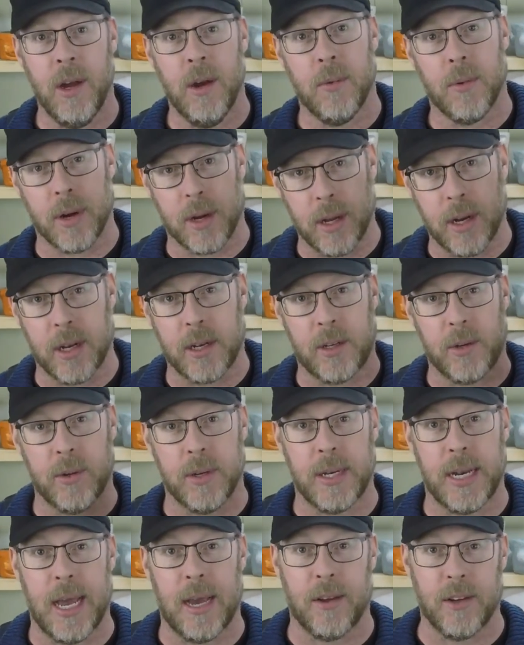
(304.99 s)
We're going to do
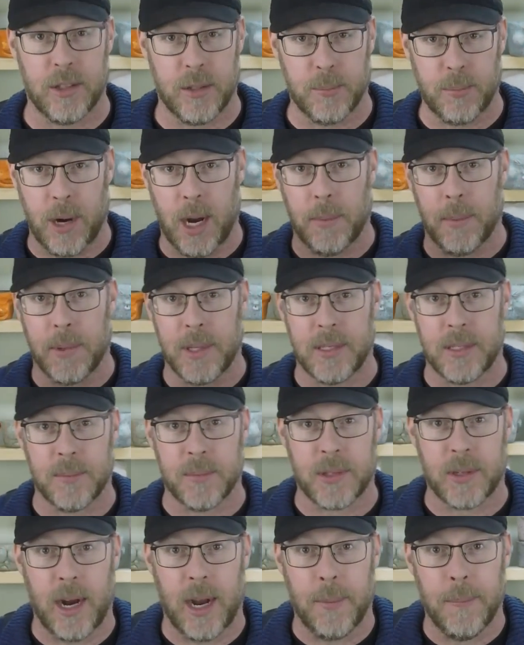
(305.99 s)
it now. You should probably
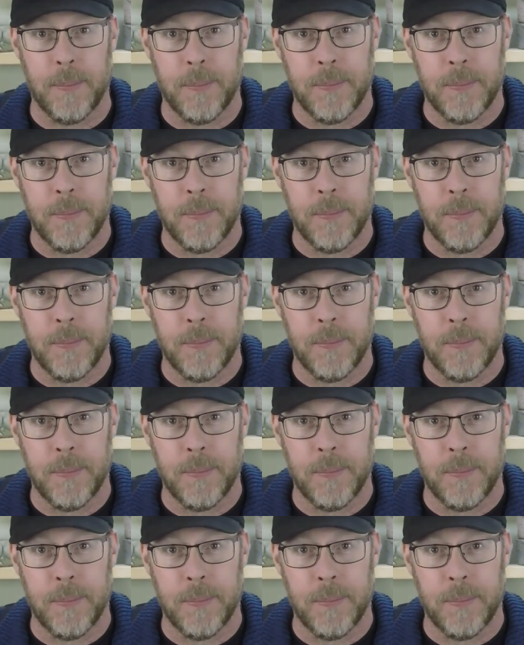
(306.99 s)
subscribe.